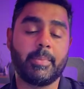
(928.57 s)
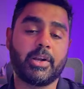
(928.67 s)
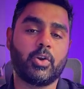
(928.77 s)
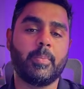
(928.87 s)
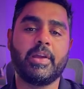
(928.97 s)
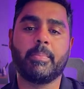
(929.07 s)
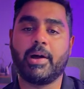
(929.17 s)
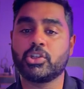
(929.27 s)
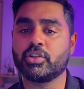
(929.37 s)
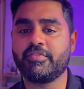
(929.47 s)
It could be a
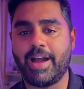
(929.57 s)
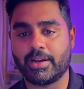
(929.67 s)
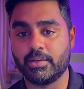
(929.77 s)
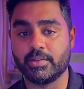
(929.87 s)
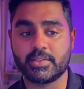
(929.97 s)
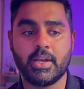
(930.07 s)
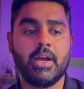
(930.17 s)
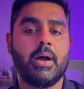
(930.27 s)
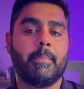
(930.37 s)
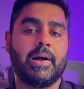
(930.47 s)
bunch of factors,
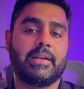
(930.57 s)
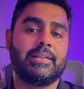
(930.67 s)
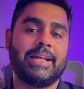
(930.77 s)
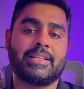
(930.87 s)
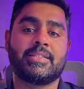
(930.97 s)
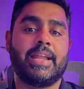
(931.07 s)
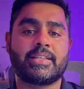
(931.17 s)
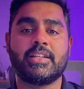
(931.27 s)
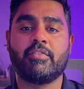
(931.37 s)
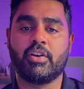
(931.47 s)
but that's the
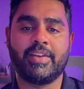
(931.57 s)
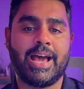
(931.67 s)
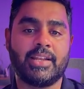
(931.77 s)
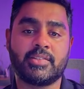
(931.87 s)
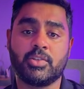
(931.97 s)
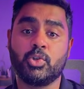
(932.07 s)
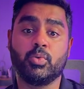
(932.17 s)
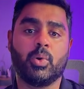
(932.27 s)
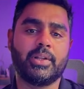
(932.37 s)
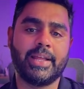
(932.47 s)
next level of analysis you
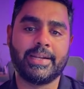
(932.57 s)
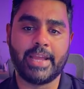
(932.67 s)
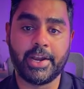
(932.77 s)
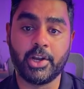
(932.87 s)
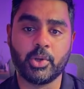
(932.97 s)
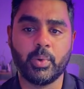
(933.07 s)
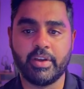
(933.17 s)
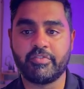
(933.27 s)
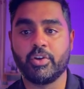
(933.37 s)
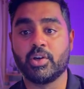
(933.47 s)
would then get into
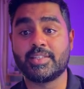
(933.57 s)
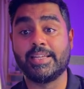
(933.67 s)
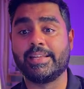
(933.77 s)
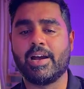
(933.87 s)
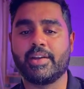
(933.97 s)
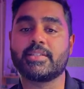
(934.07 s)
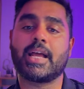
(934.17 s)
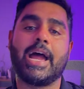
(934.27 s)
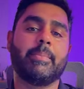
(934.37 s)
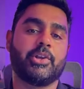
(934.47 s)
if your CTR is
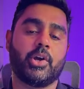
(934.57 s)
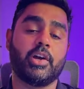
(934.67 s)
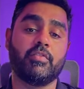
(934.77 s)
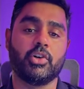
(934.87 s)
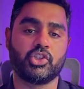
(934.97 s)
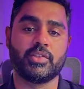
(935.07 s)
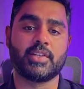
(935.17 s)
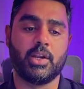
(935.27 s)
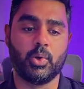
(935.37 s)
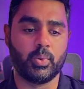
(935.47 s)
high but your conversions are low.